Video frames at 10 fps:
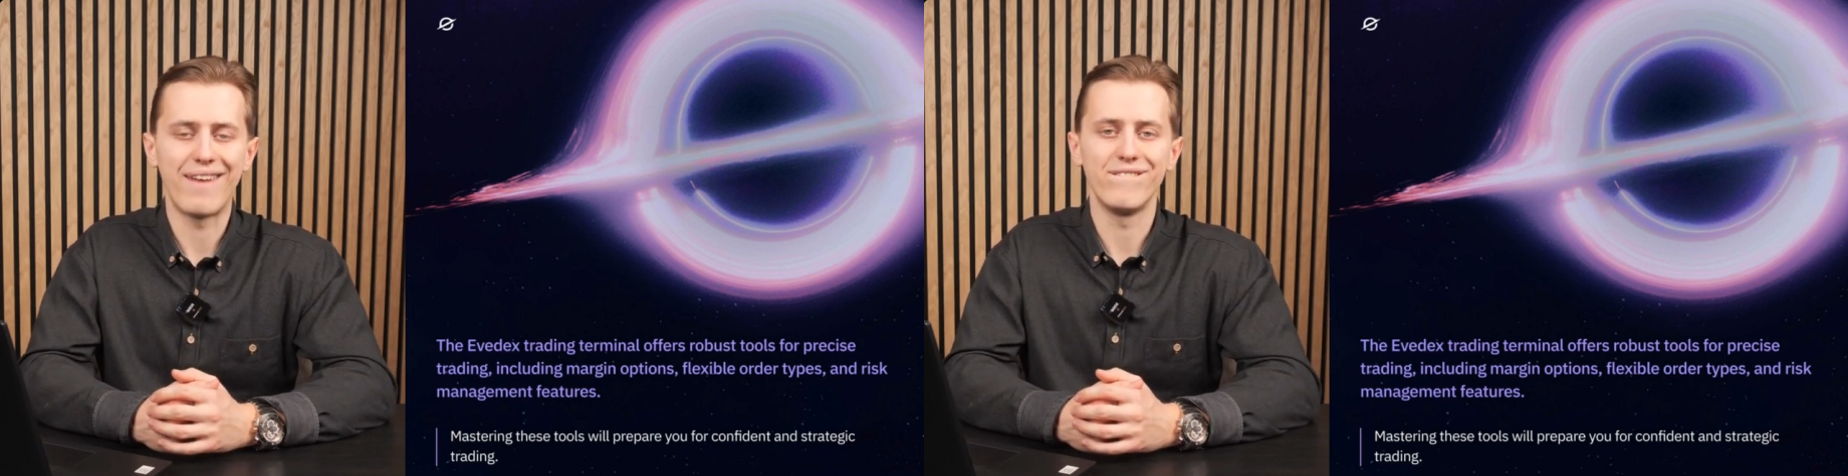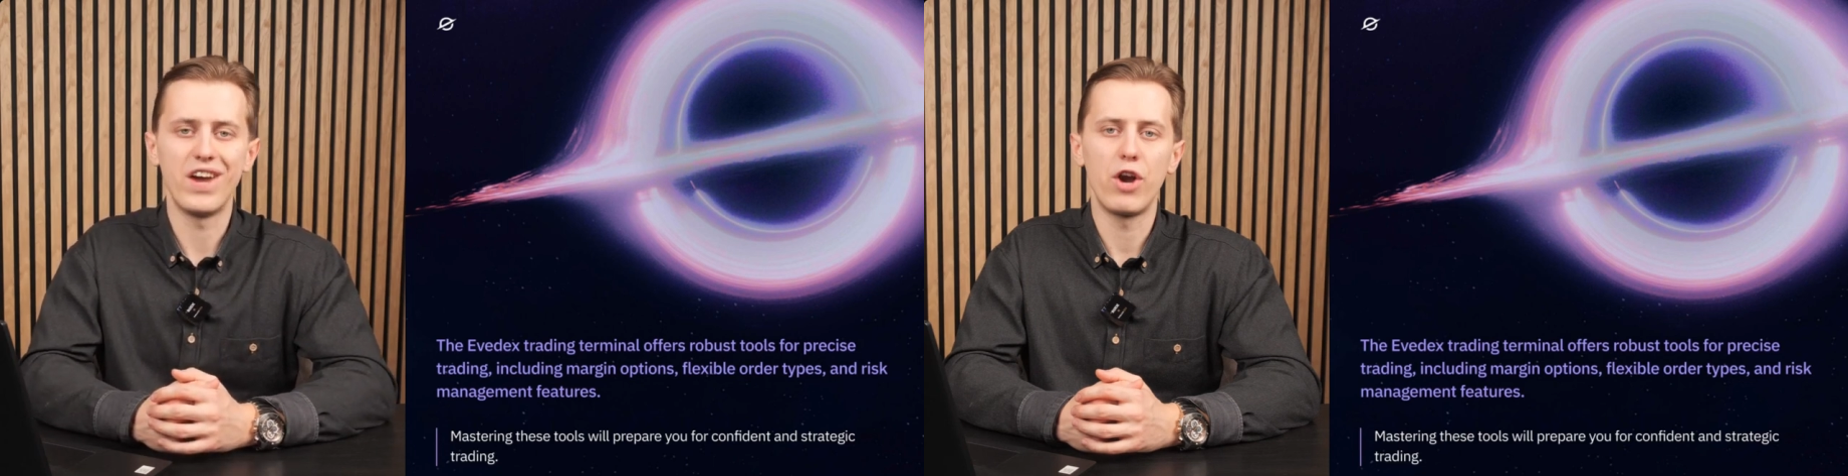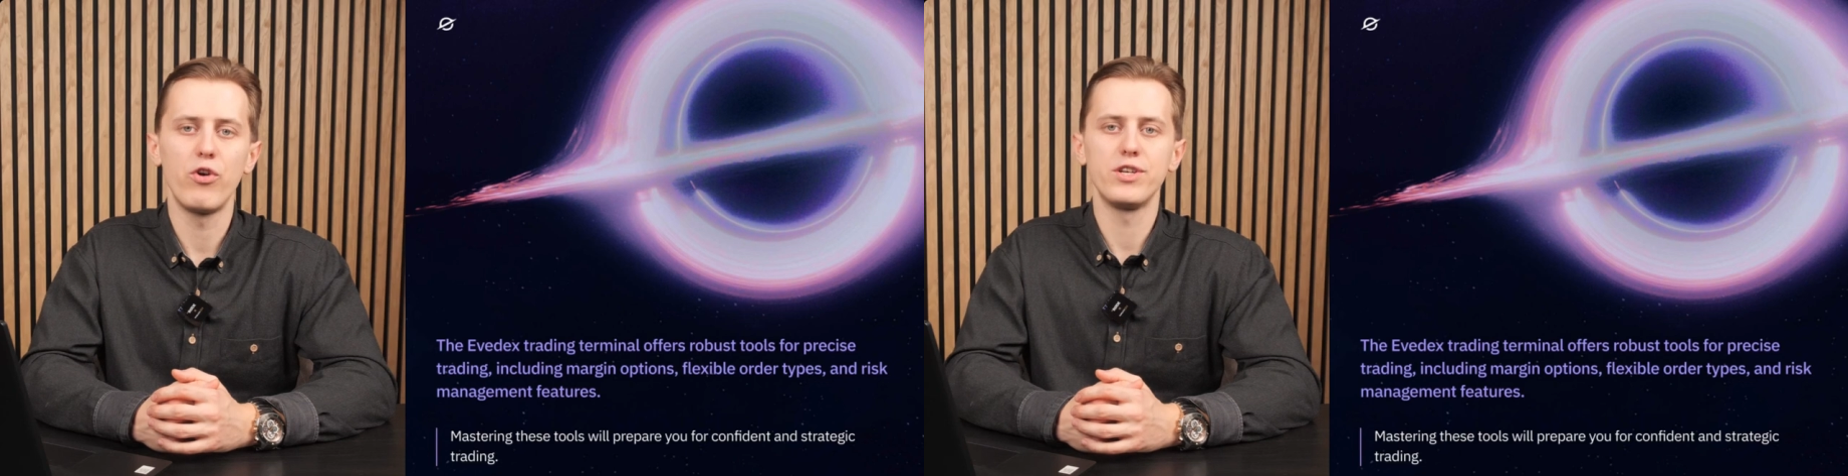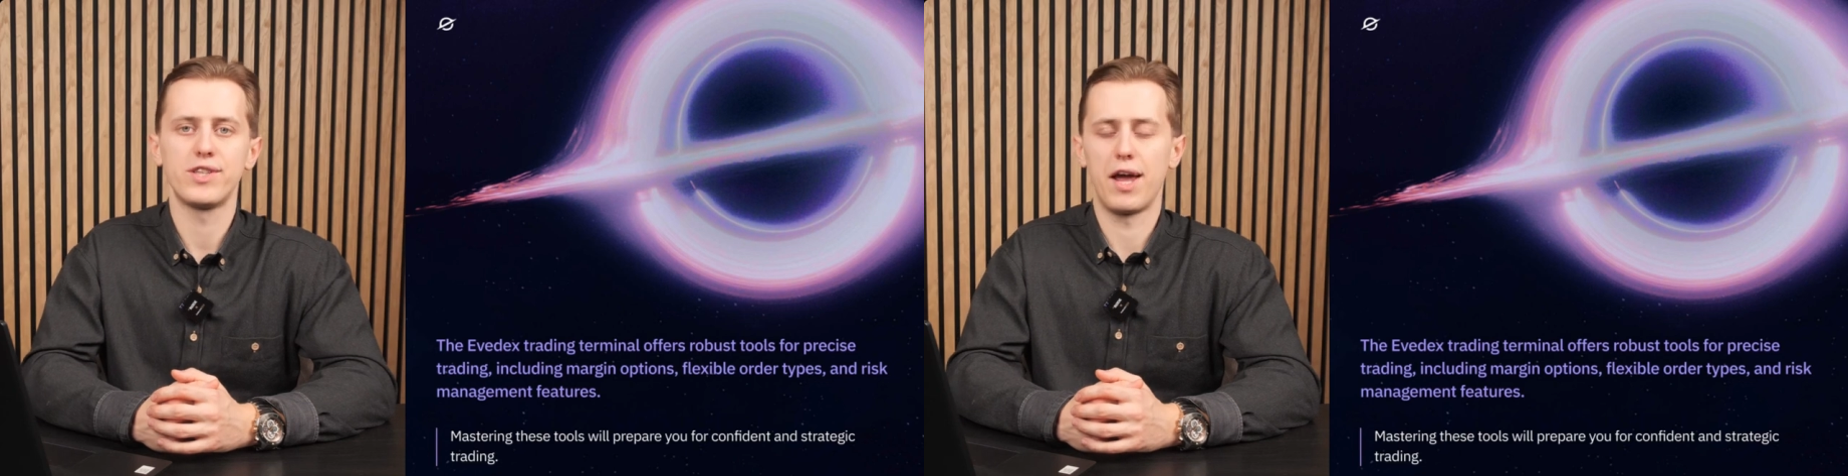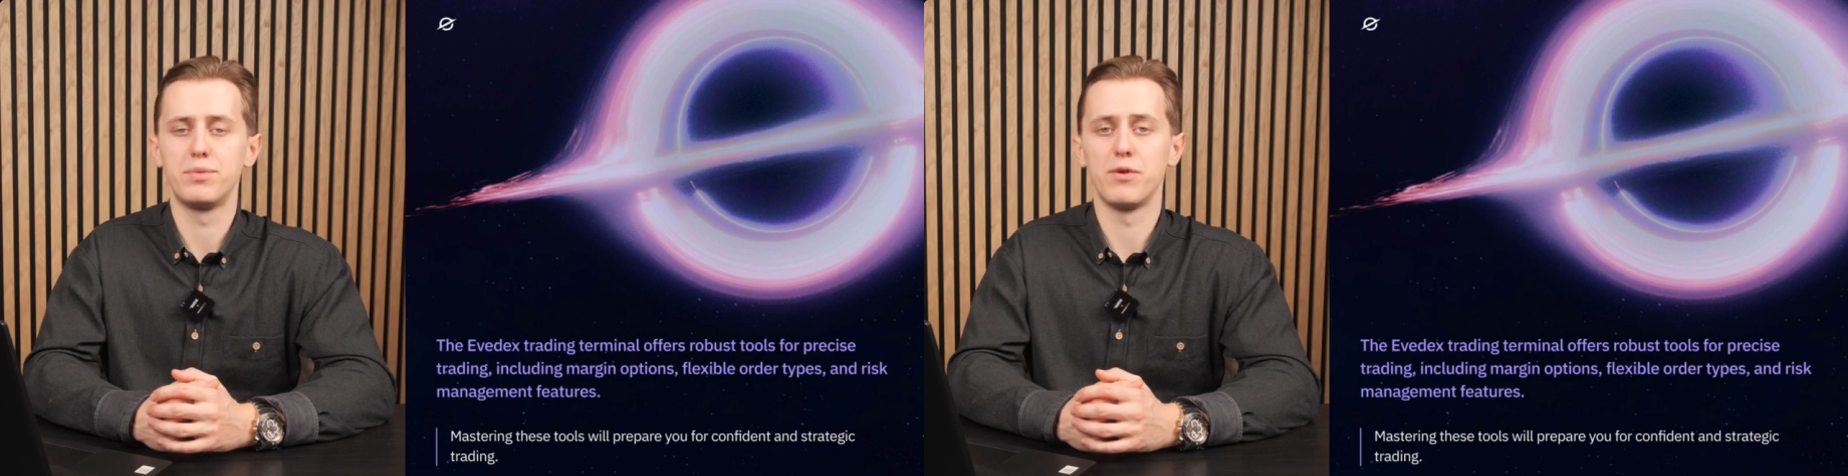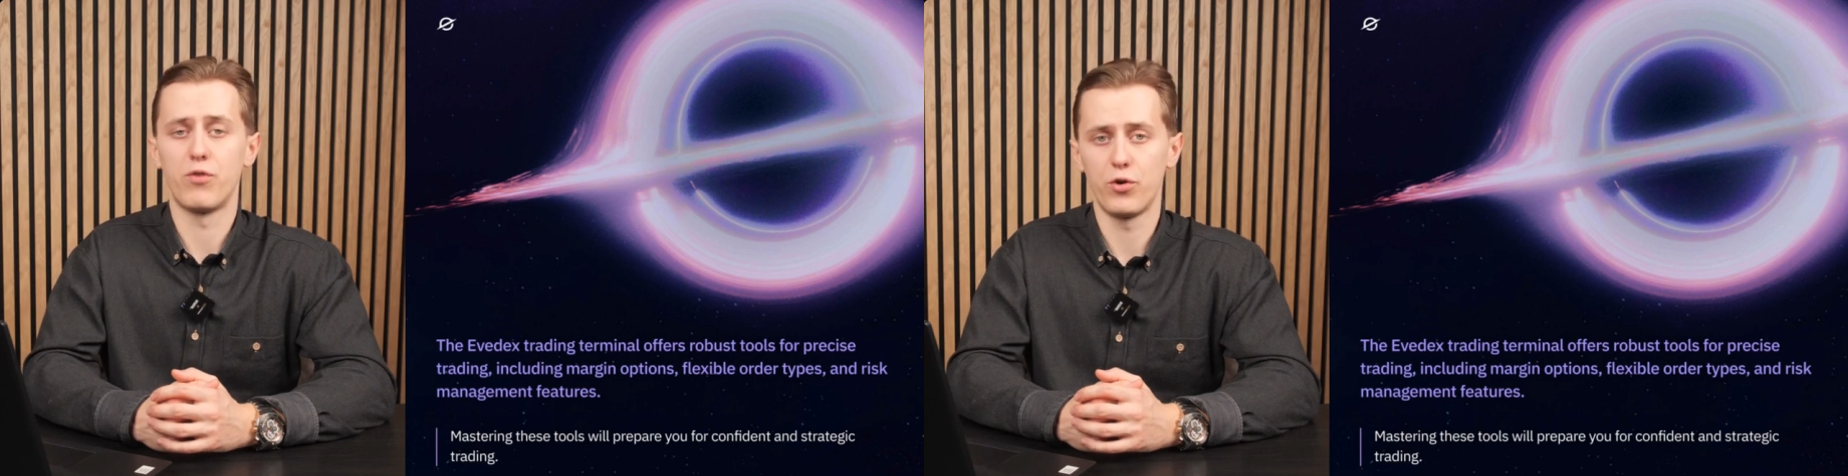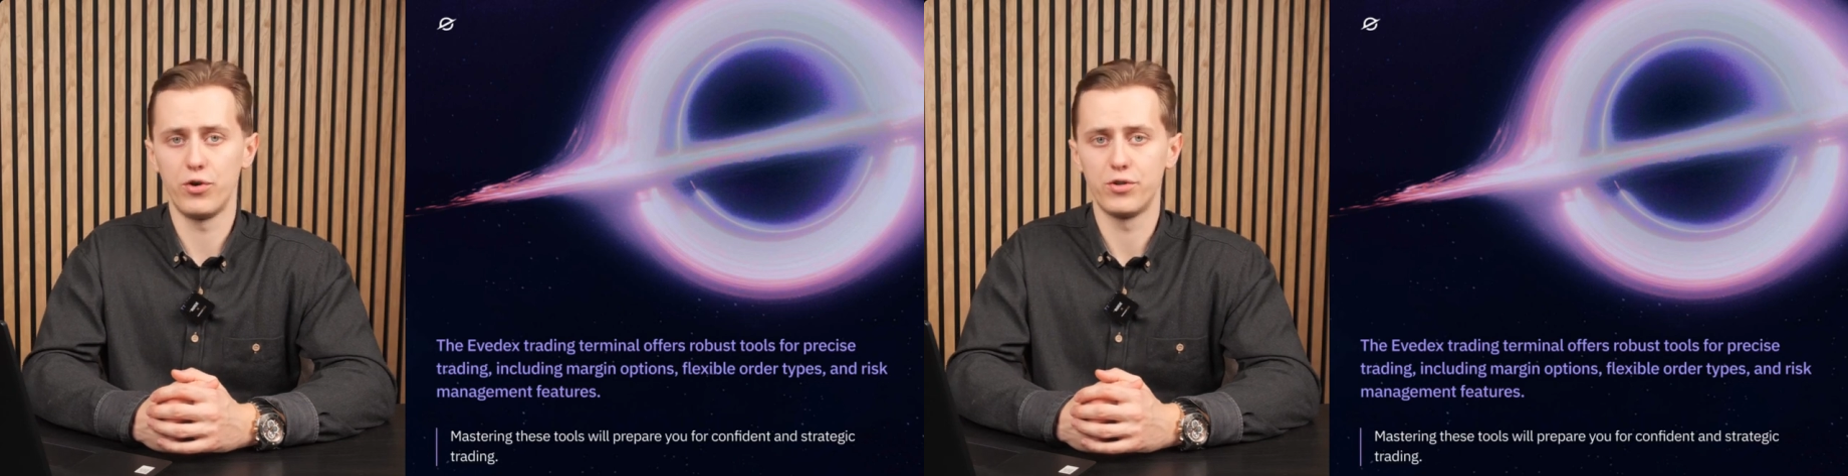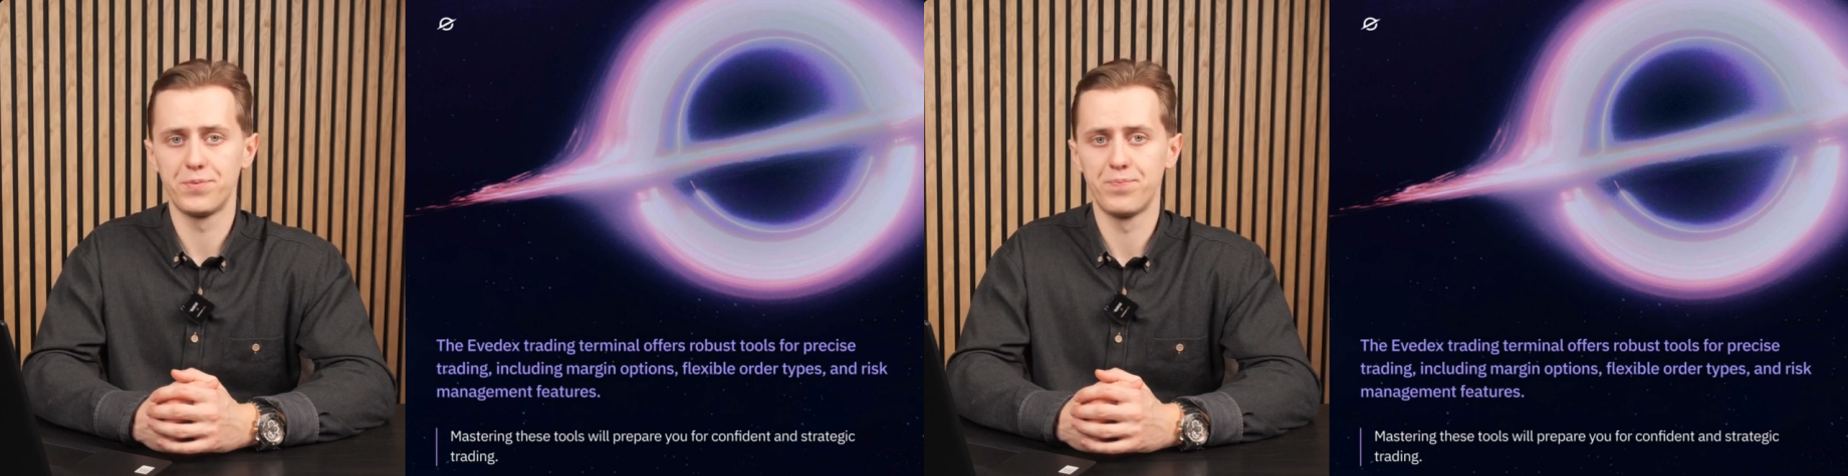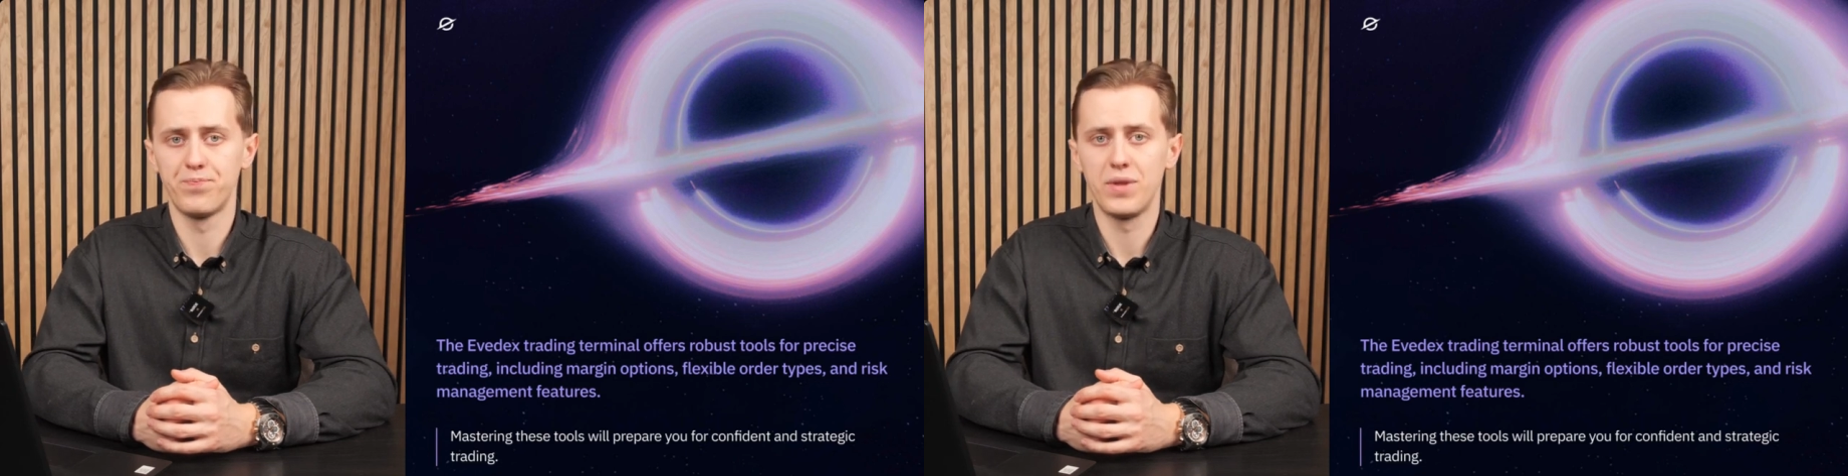and various types of orders.